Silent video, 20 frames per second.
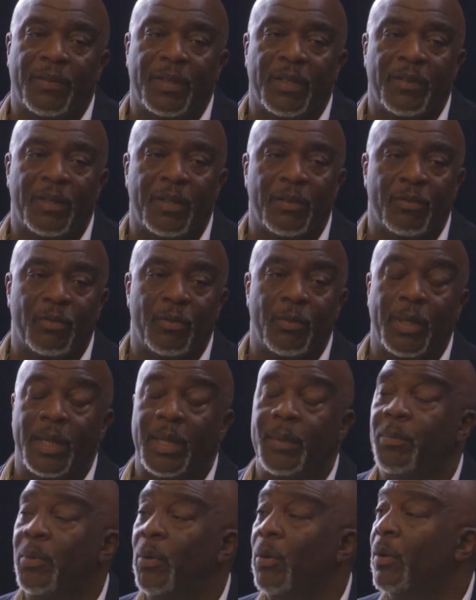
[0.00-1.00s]
And I think there's a really
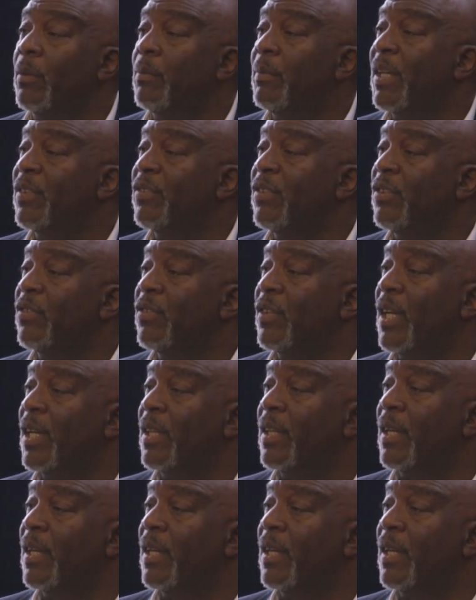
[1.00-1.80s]
important message there